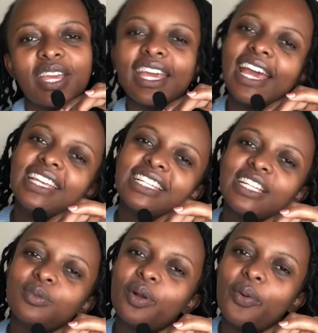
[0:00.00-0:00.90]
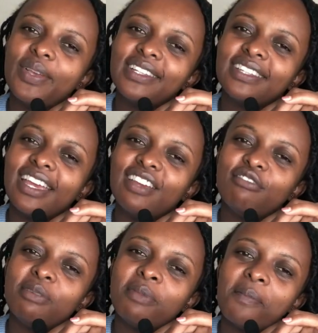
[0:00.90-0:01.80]
Okay, guys, as we always say,
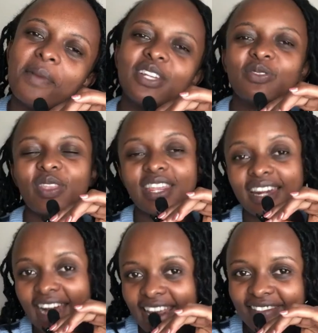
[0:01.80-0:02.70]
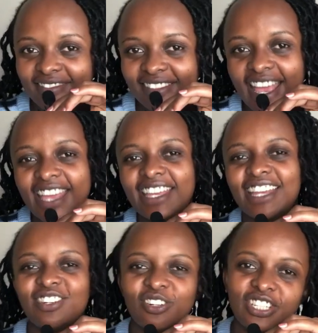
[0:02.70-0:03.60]
remember to thrive
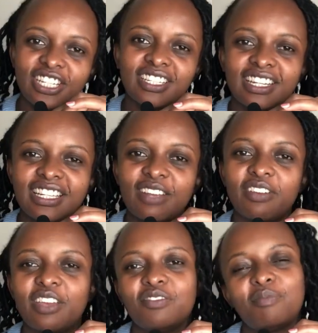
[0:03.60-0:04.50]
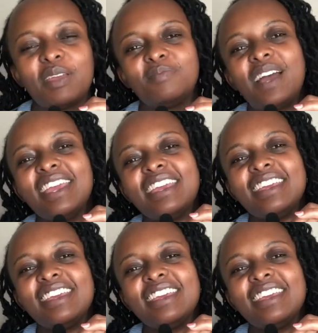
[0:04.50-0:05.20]
and not just survive. Bye bye.